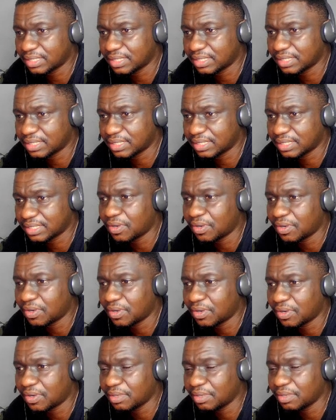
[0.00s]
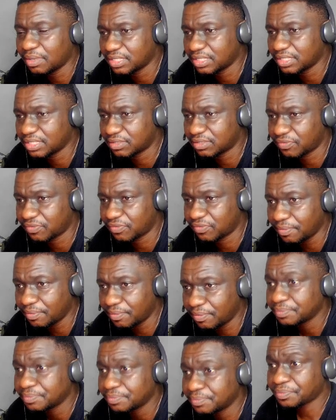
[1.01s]
our images from.
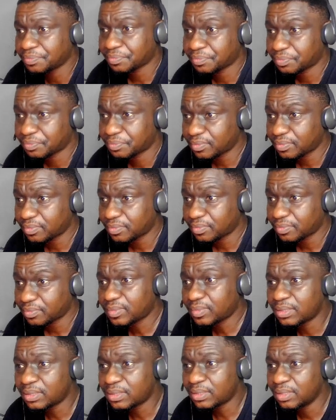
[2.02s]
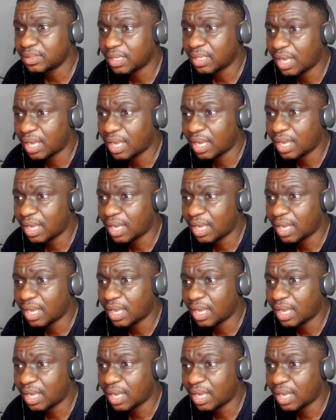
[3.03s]
However,